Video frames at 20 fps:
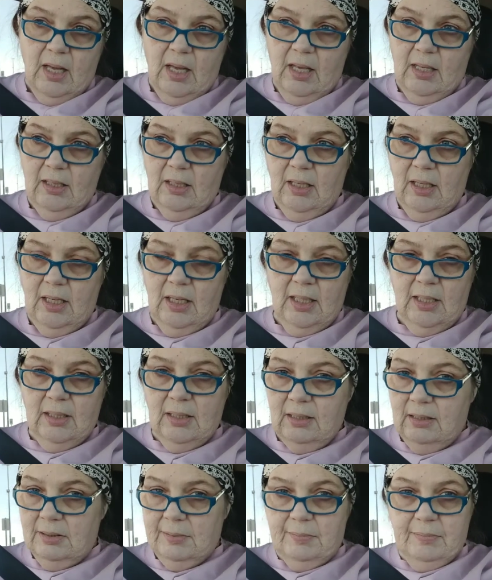And
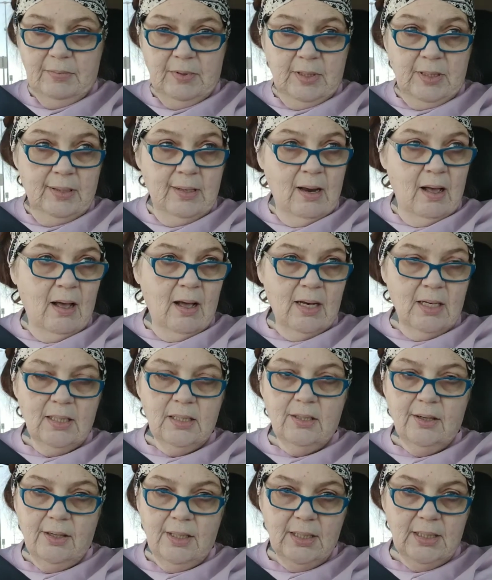it's not
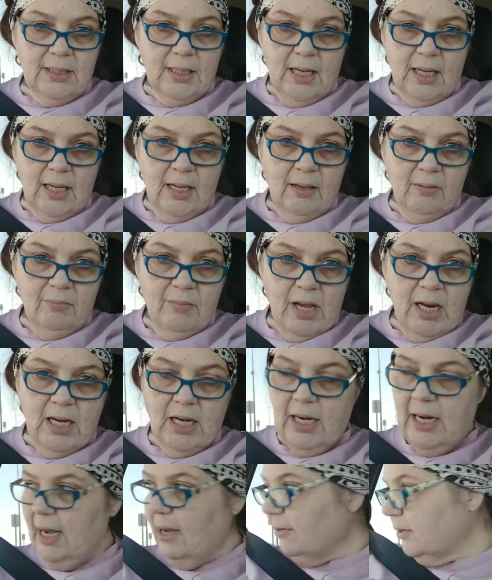as hard as I
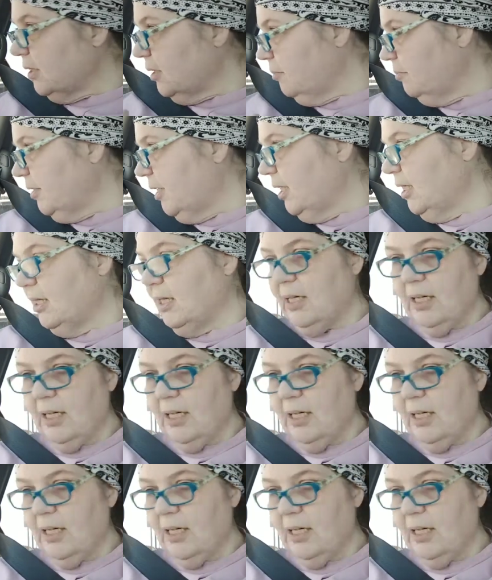made it out to be.